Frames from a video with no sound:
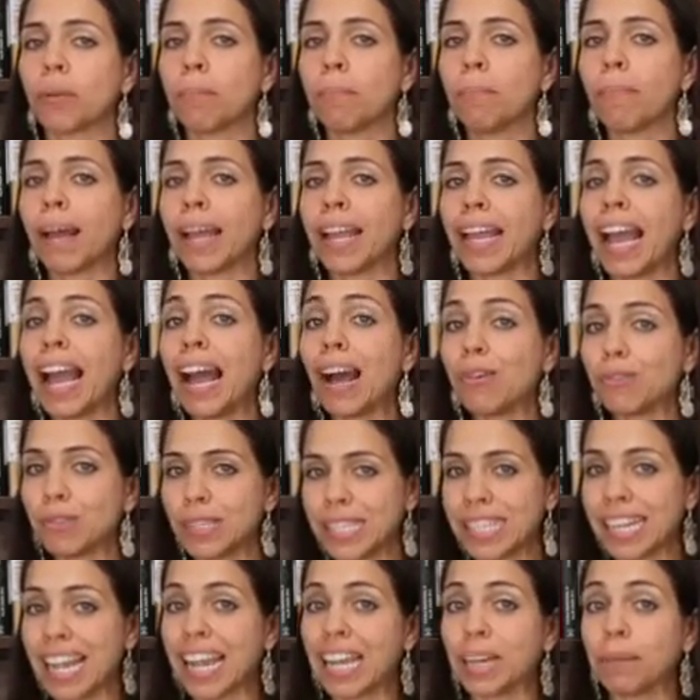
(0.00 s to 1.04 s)
my house
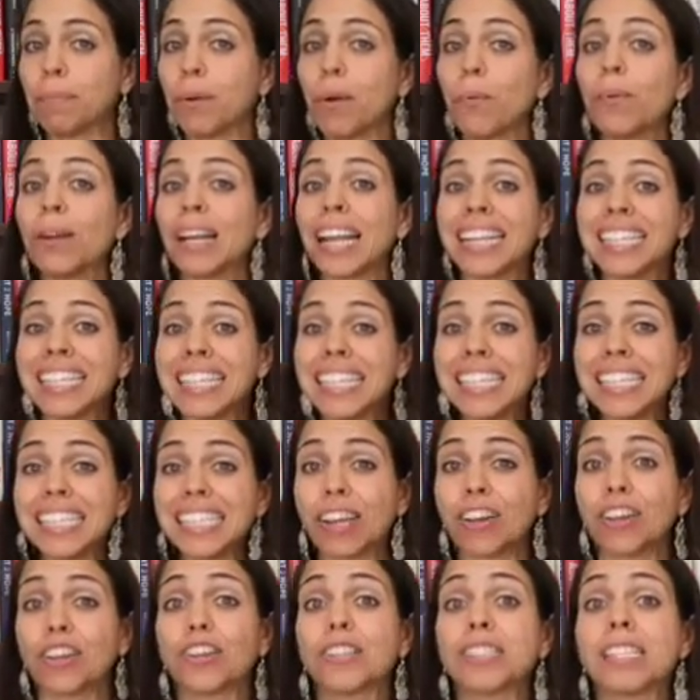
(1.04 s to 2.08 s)
line, but what I didn't
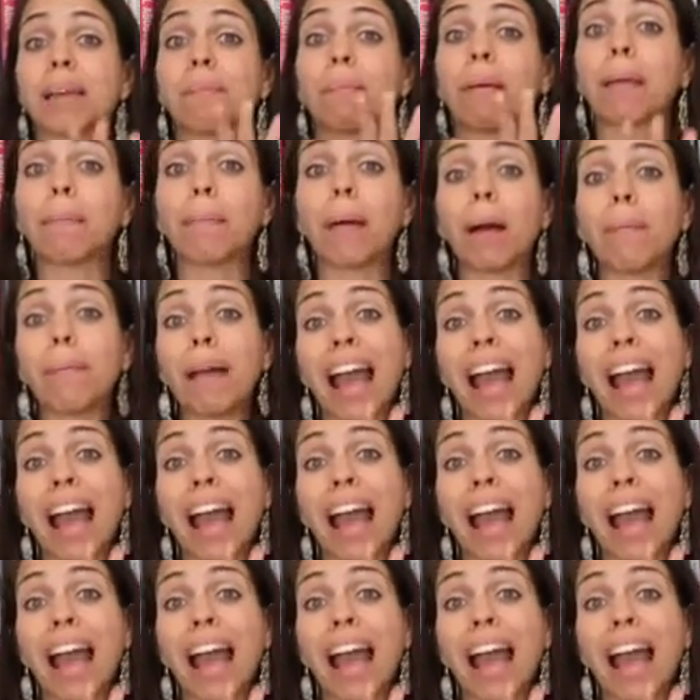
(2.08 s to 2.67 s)
tell you is that my mom